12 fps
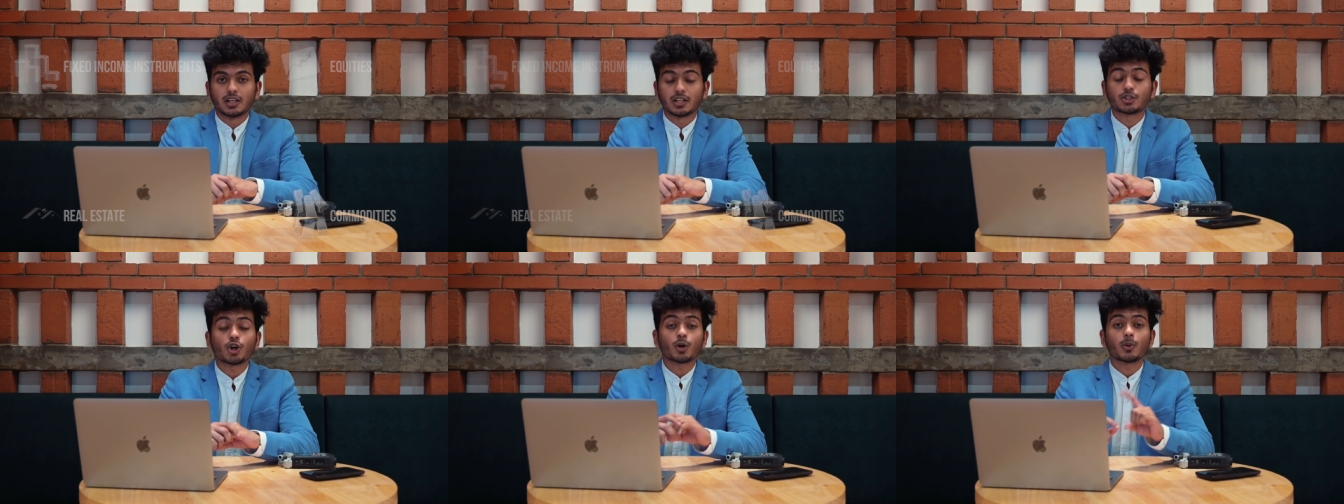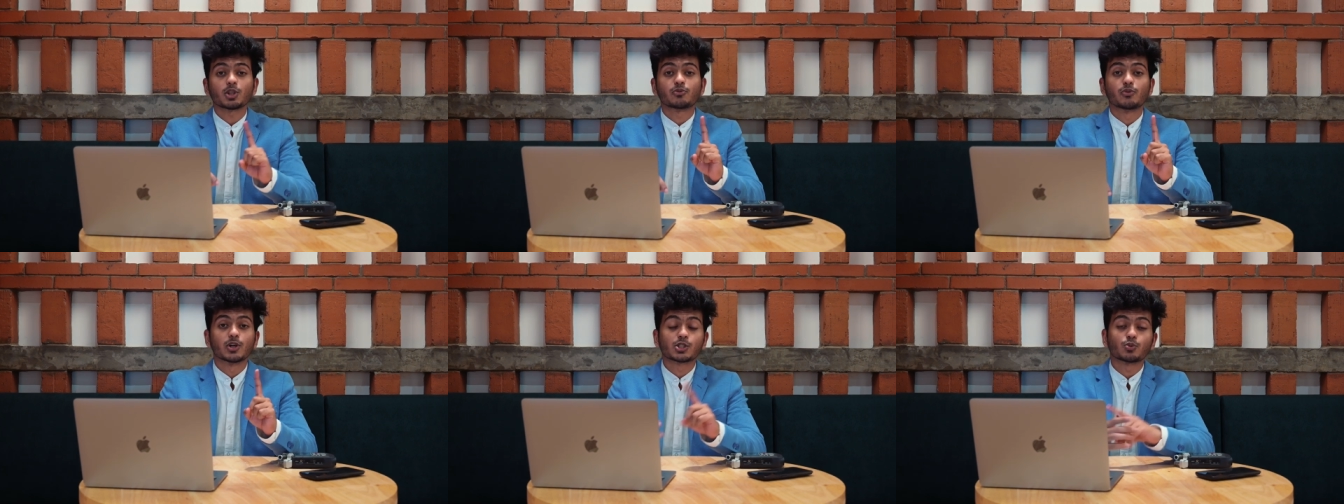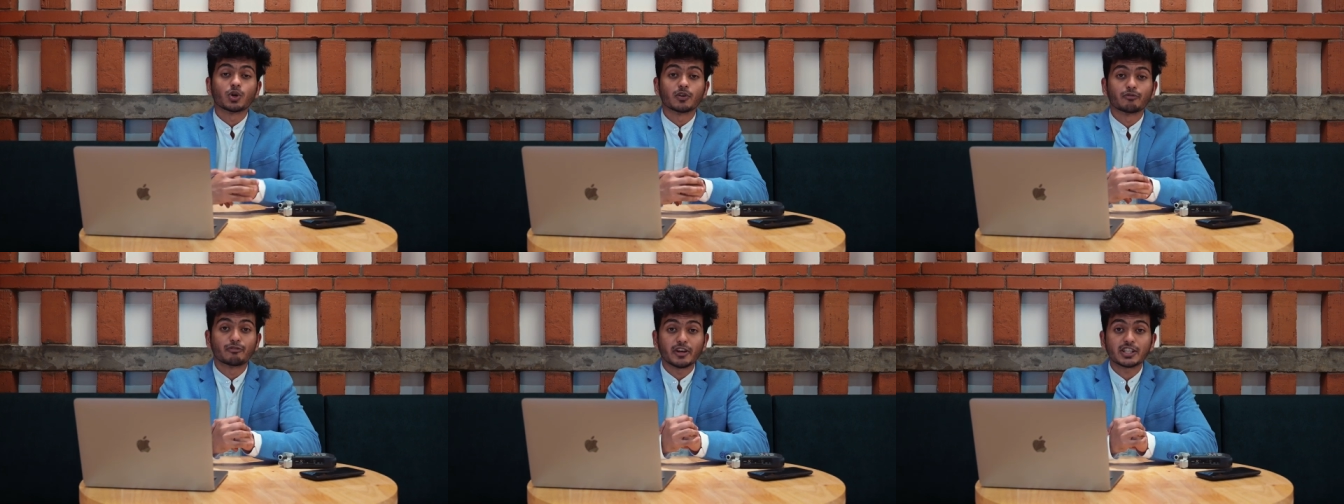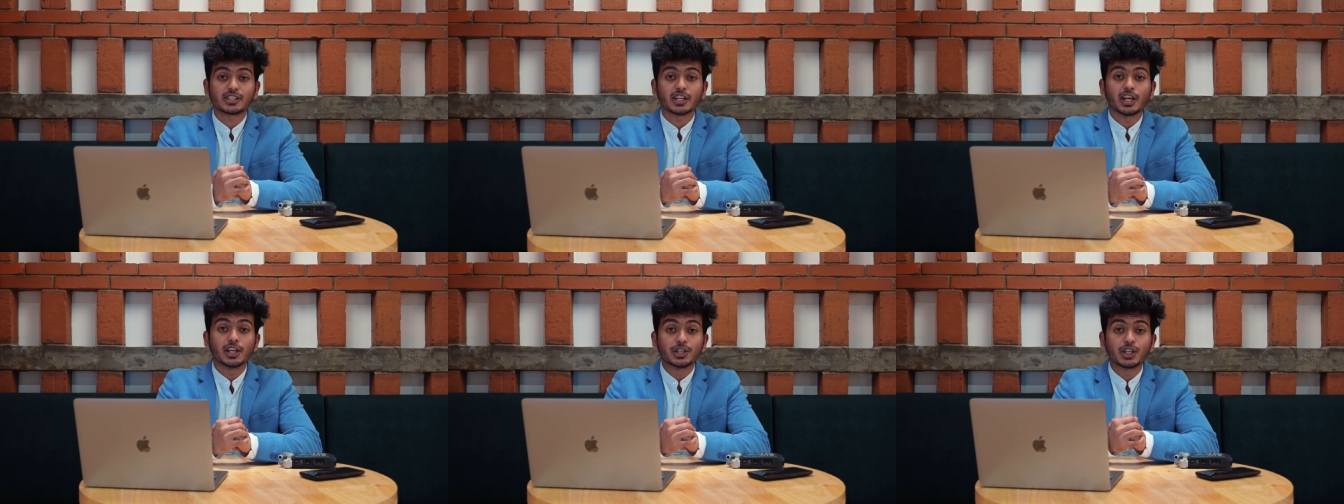Let's talk about the first one, fixed
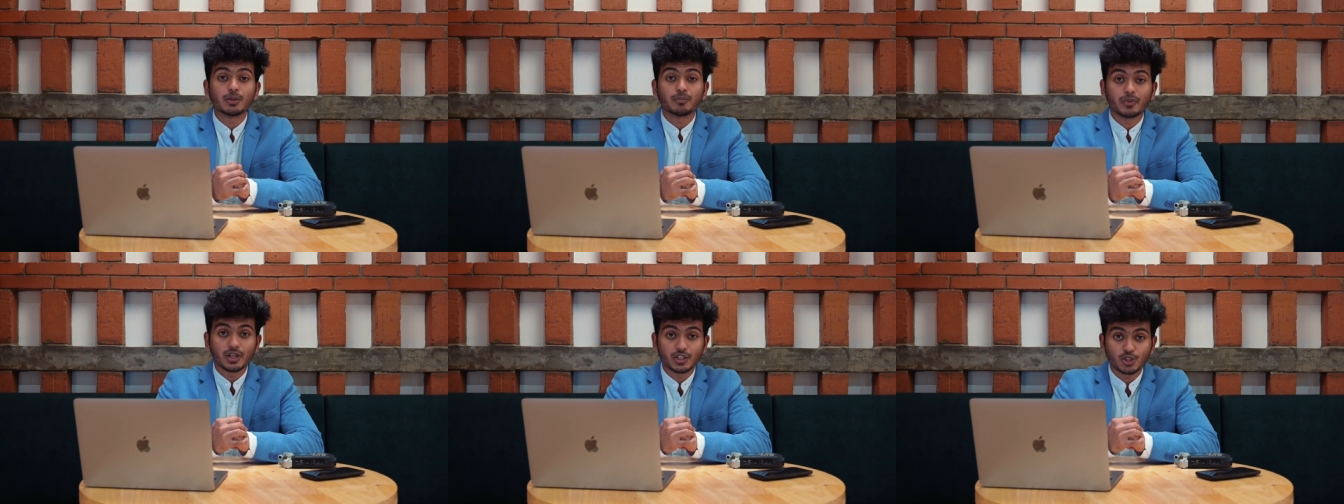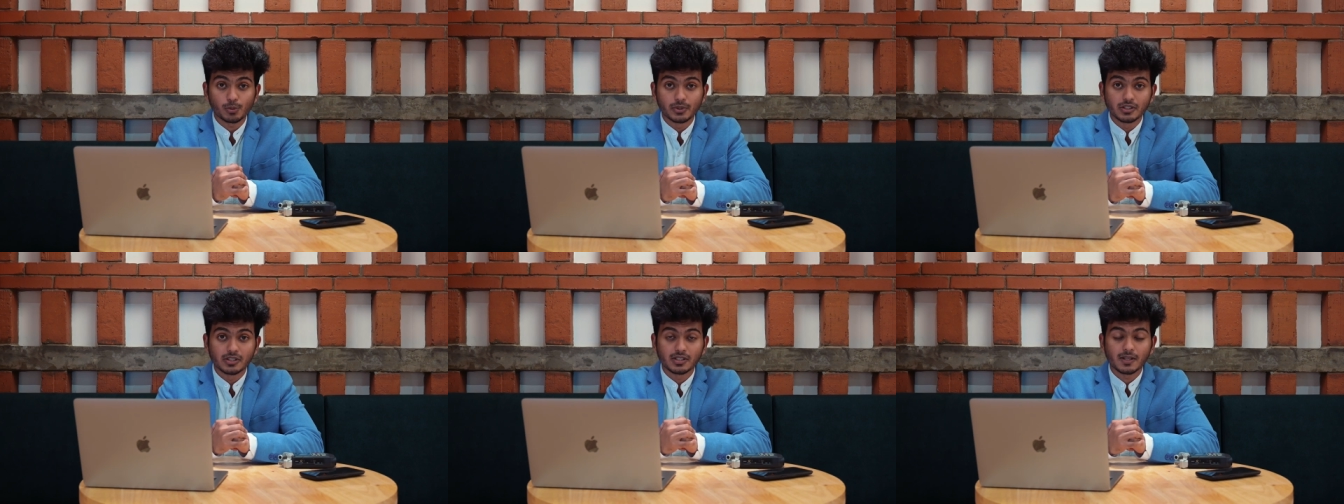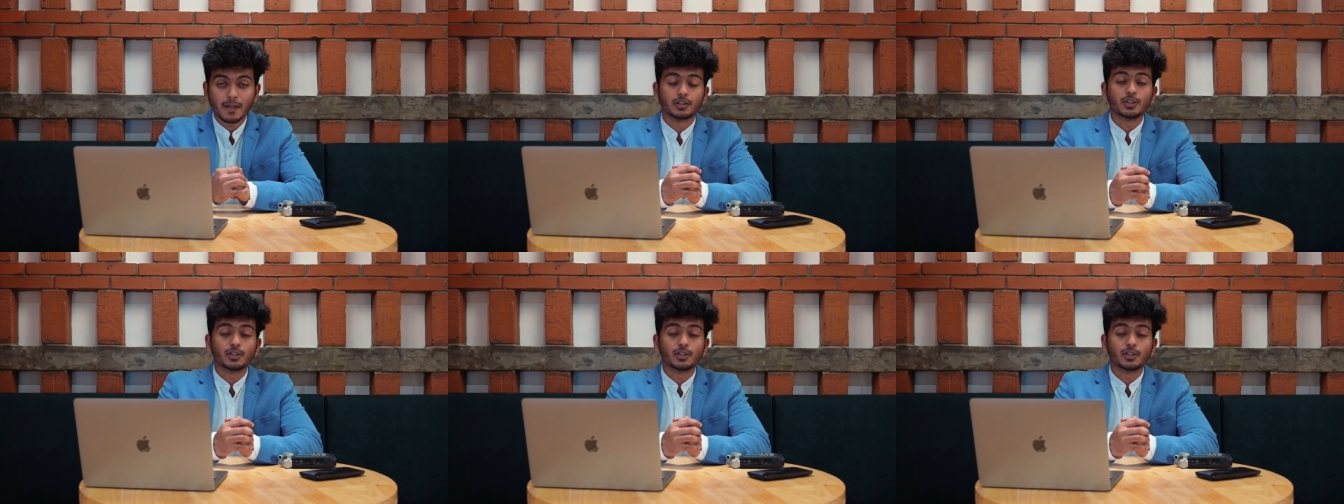income instruments.